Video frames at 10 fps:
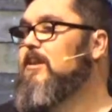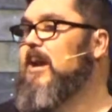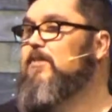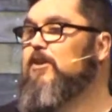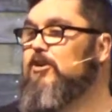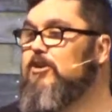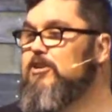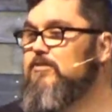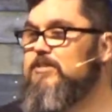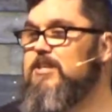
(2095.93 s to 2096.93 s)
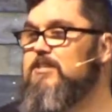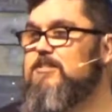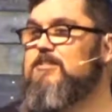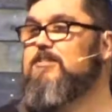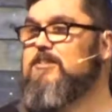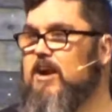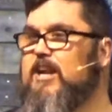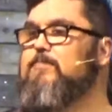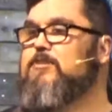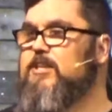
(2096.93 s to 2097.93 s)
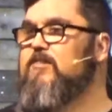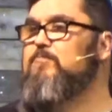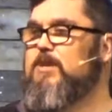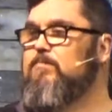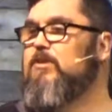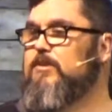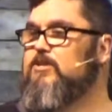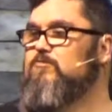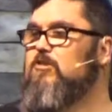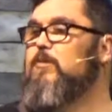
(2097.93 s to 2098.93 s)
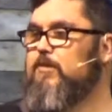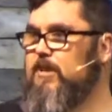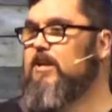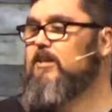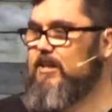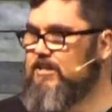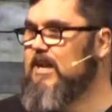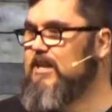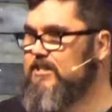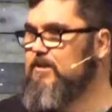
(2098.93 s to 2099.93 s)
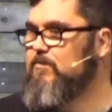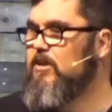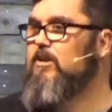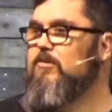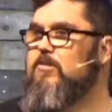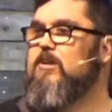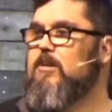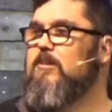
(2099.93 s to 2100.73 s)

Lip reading: And the good news is 90% of people in this room are thinking the exact same thing you're thinking.